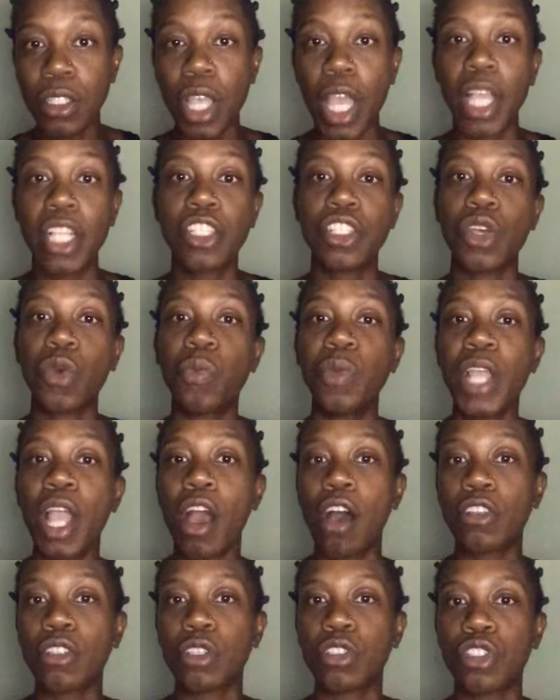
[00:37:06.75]
and so we
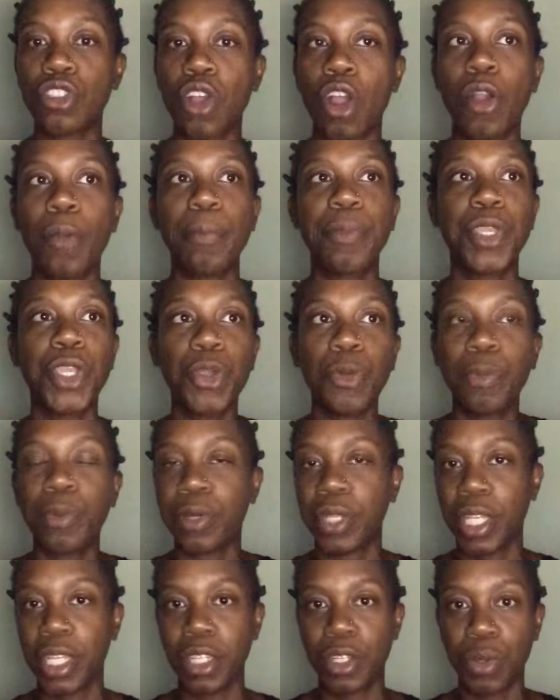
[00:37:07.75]
also start
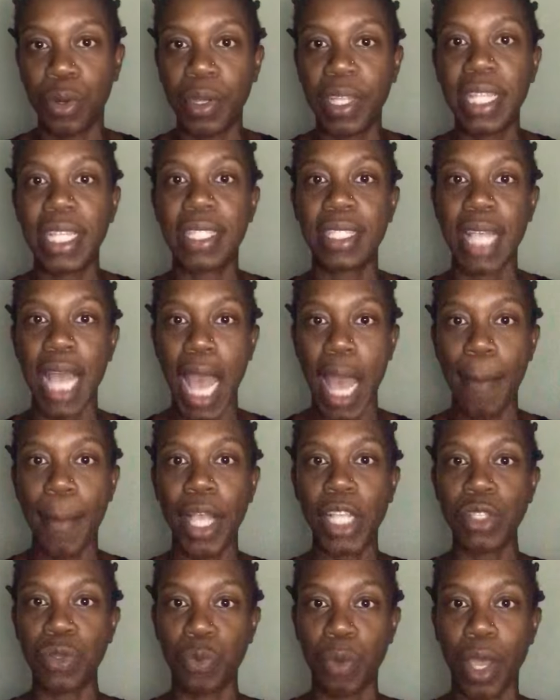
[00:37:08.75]
puberty during this time
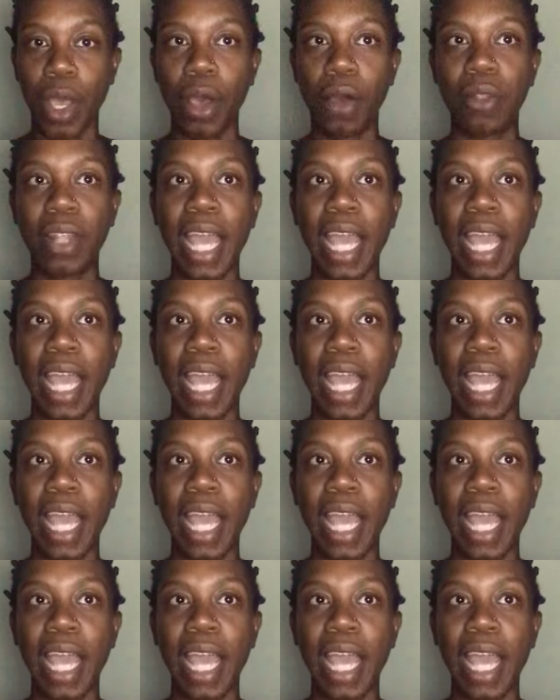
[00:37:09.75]
as well,